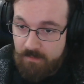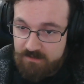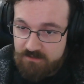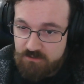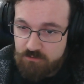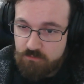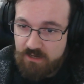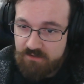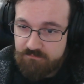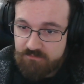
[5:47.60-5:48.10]

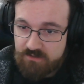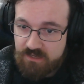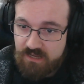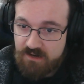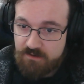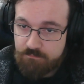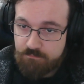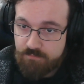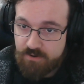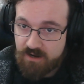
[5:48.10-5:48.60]
do have to kind
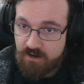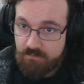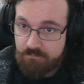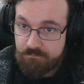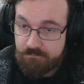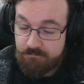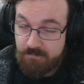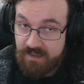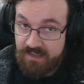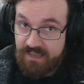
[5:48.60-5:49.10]
of bring up
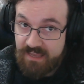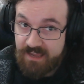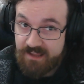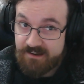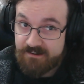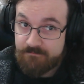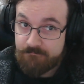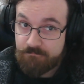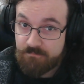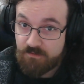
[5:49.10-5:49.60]

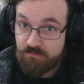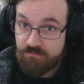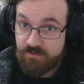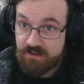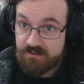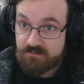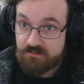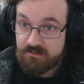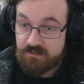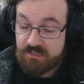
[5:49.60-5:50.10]
again the fact
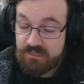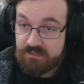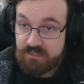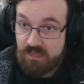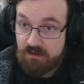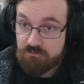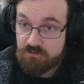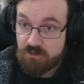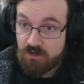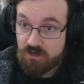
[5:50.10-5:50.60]
that they
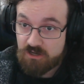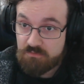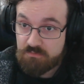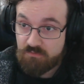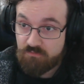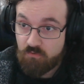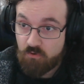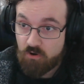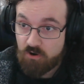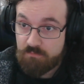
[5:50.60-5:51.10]
were talking
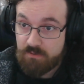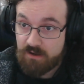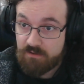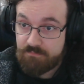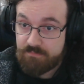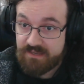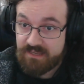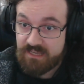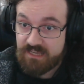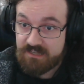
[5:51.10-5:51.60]
before about
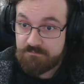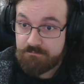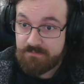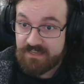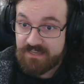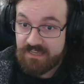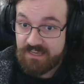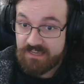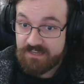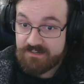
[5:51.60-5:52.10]
it
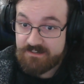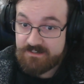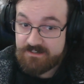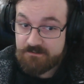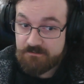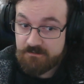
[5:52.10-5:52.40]
being hidden.